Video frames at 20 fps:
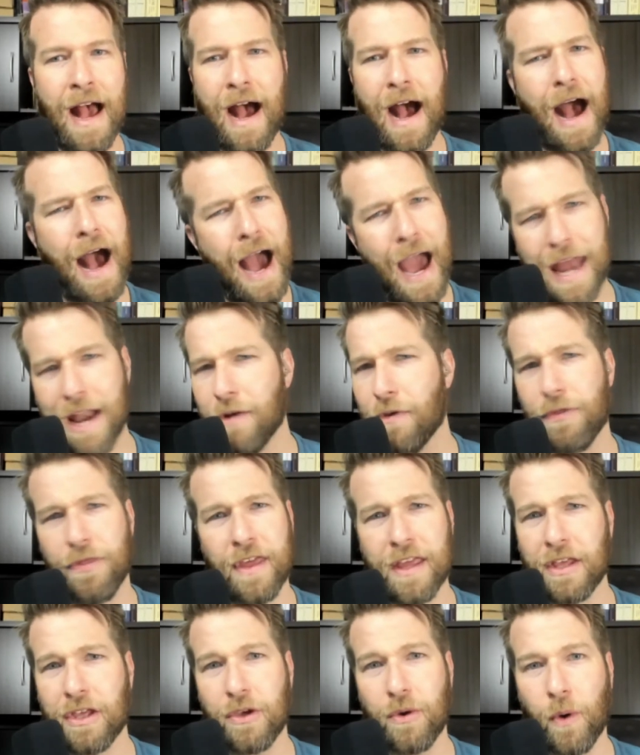I don't
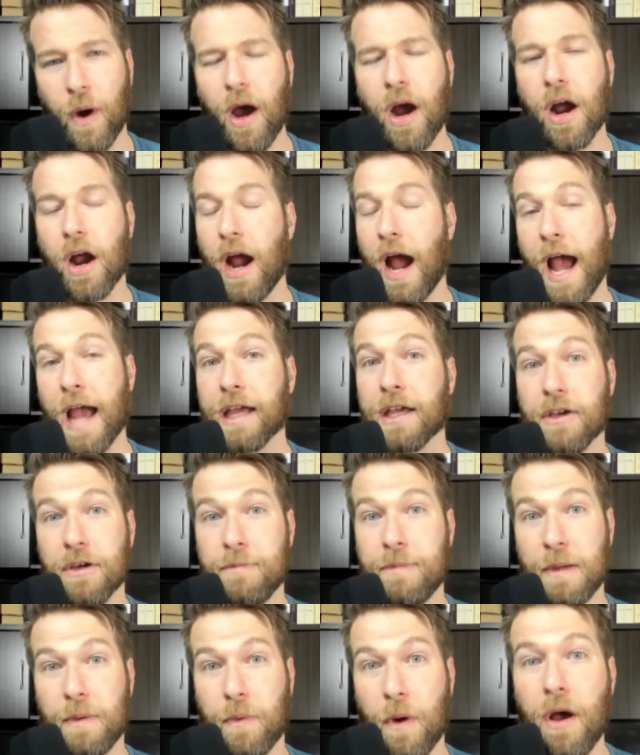think you are. I could
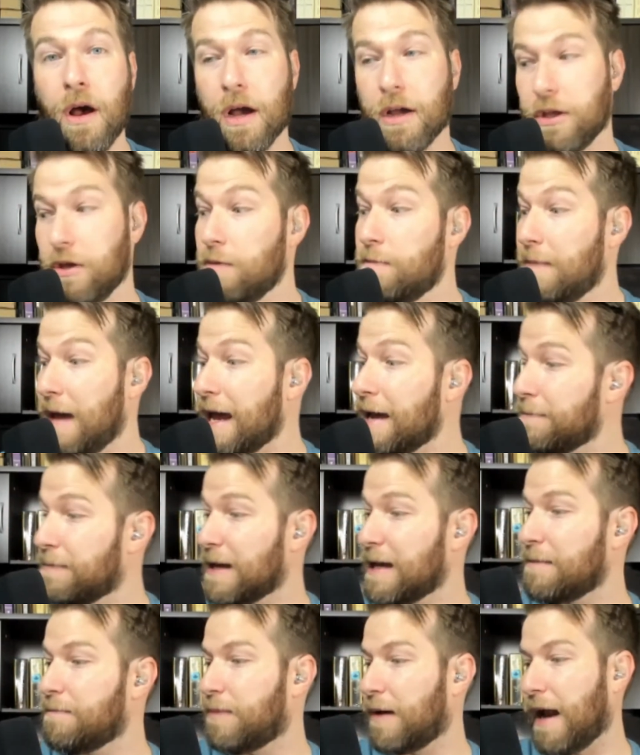be wrong. You may
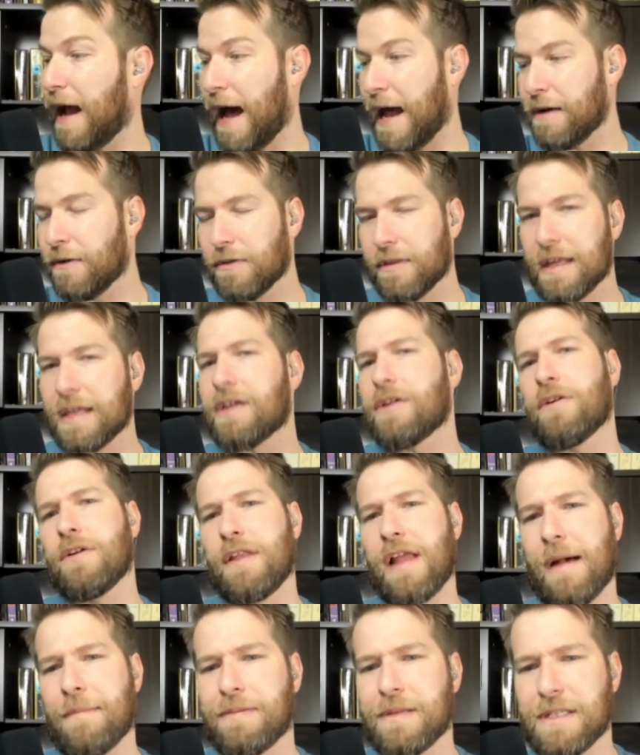be, but I don't think you're in
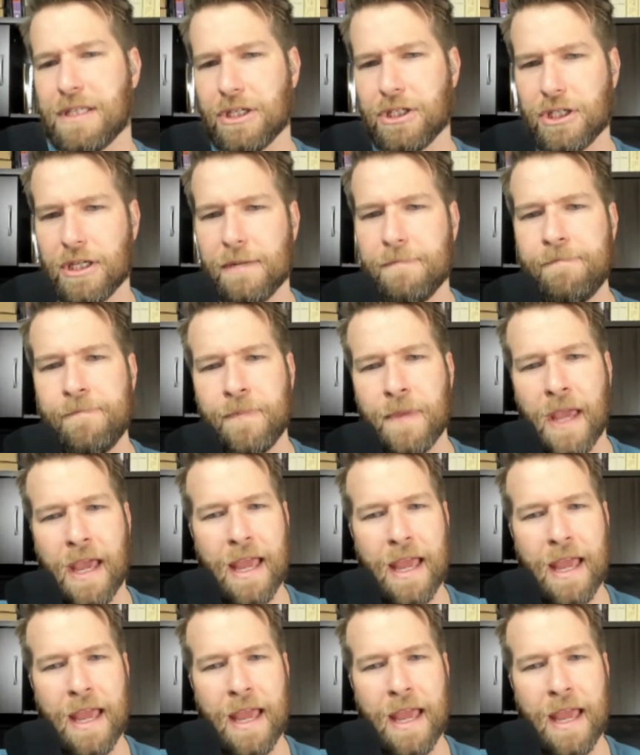that position.